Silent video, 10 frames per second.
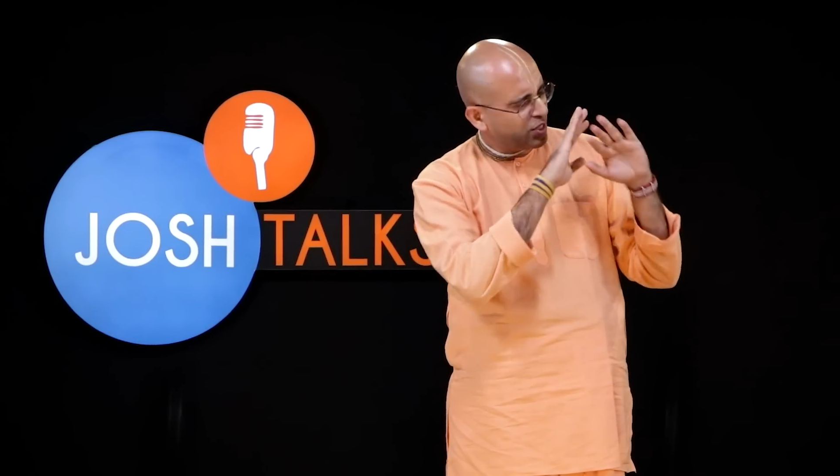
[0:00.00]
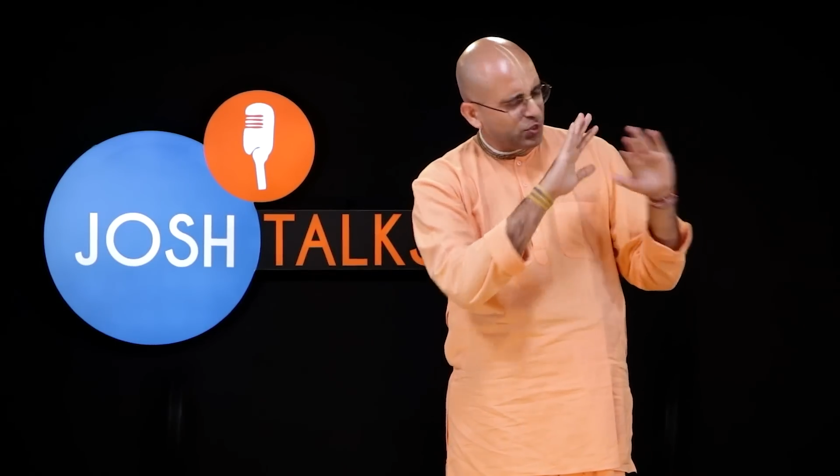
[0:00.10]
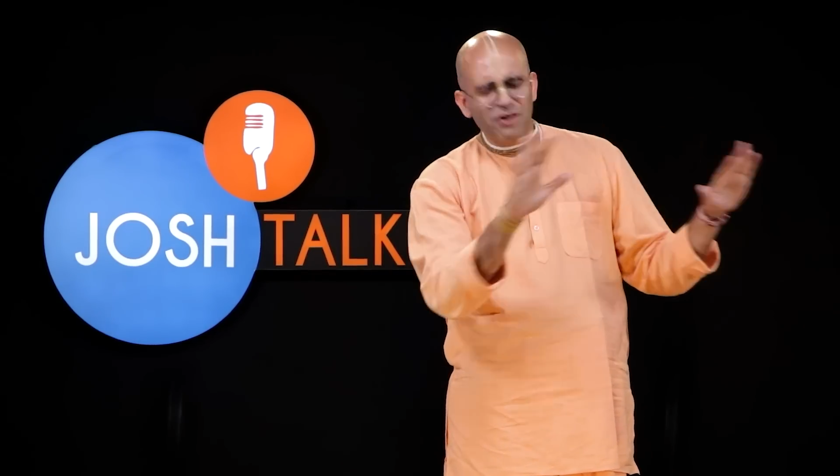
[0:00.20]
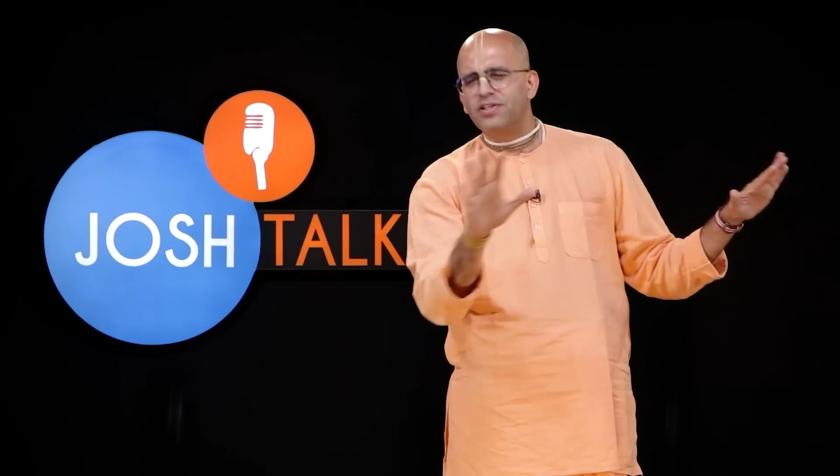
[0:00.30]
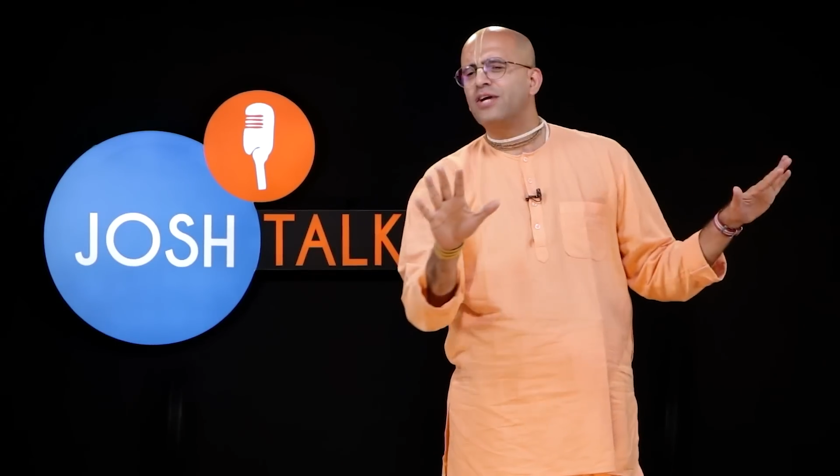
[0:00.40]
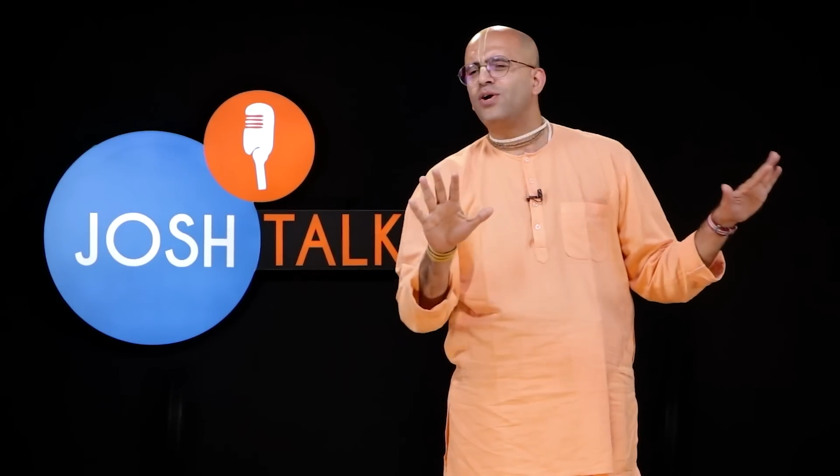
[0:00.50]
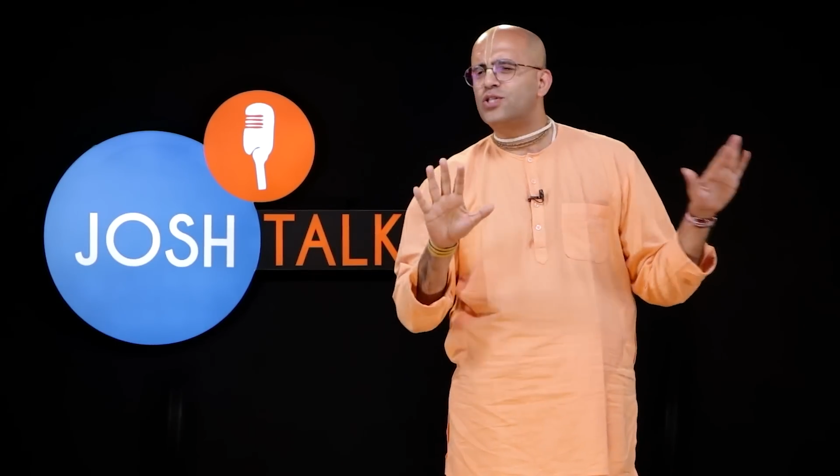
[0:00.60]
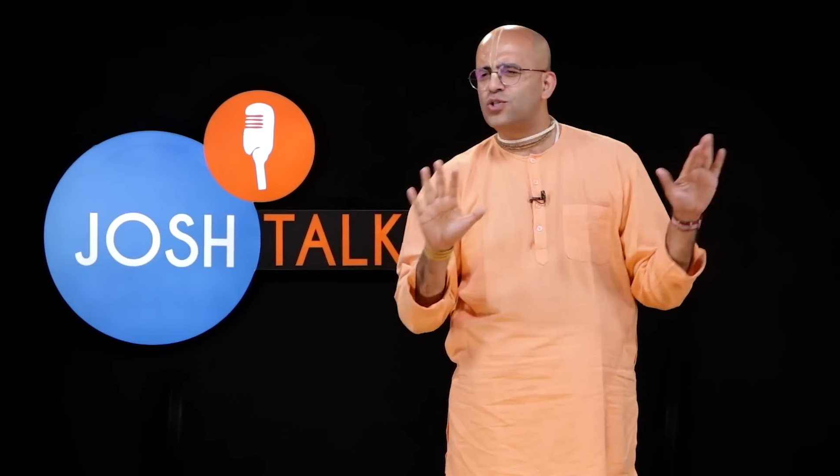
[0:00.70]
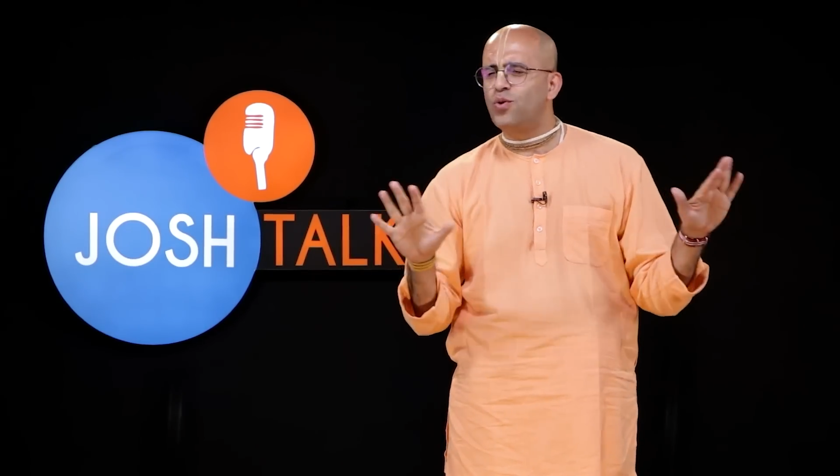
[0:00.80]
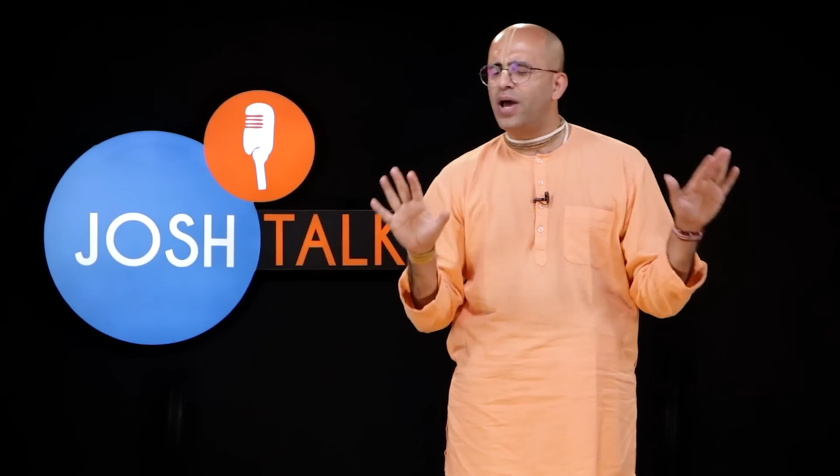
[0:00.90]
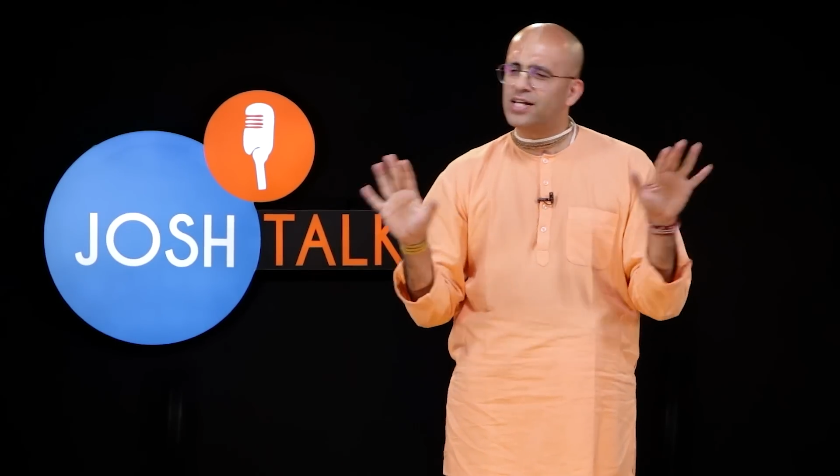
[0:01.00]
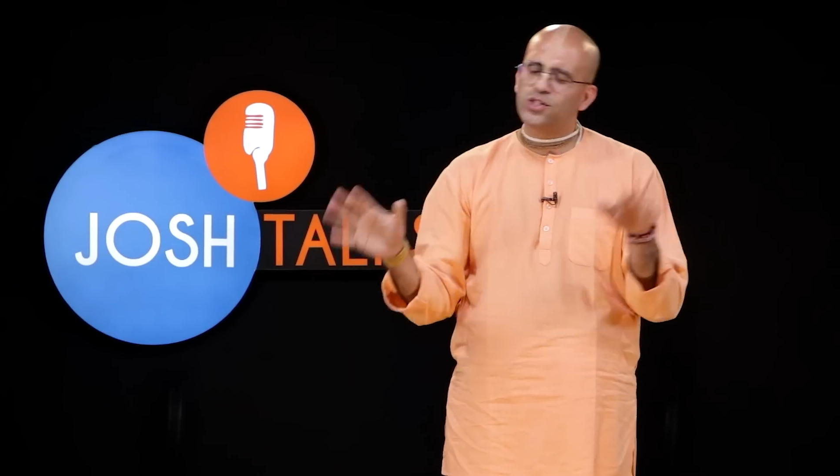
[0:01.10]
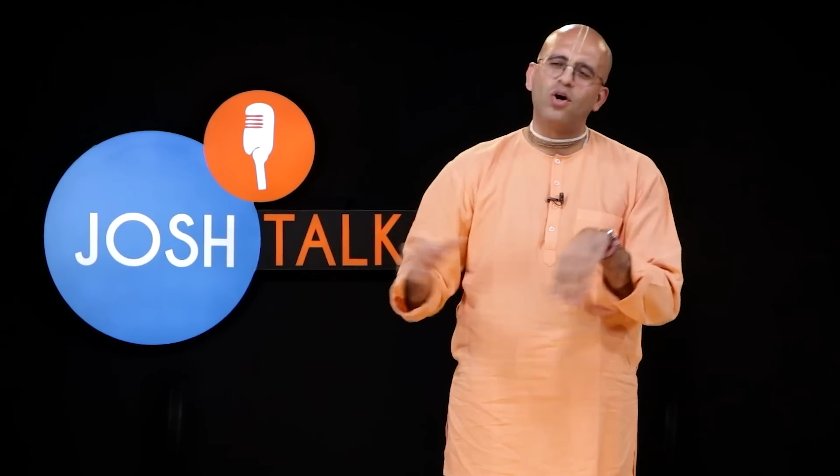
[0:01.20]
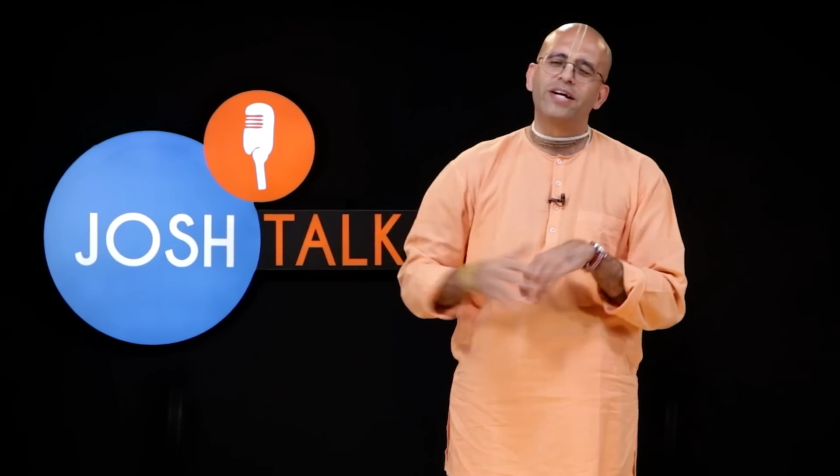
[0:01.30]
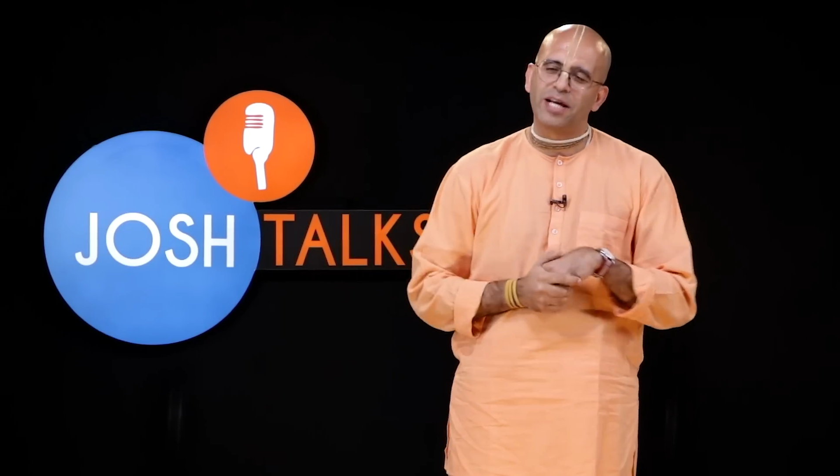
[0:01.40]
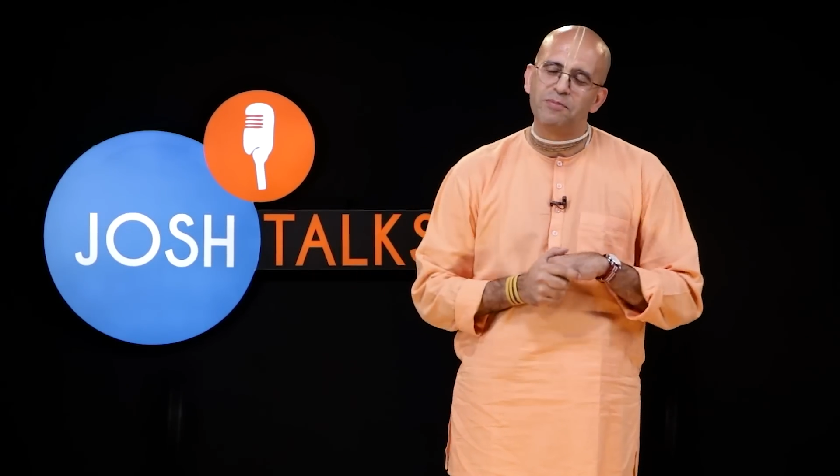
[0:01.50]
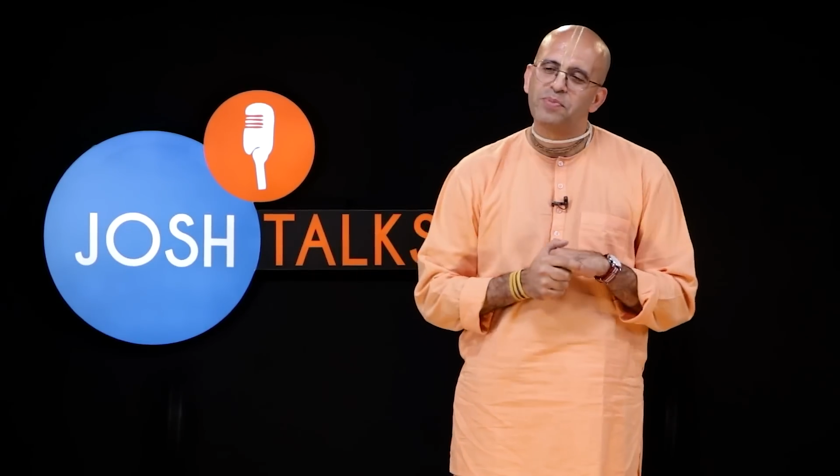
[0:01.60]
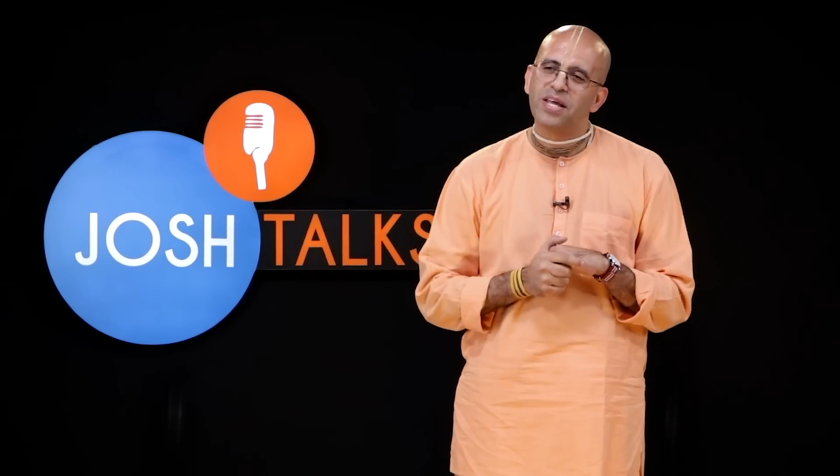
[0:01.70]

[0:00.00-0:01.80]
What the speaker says: So everything was so exotic.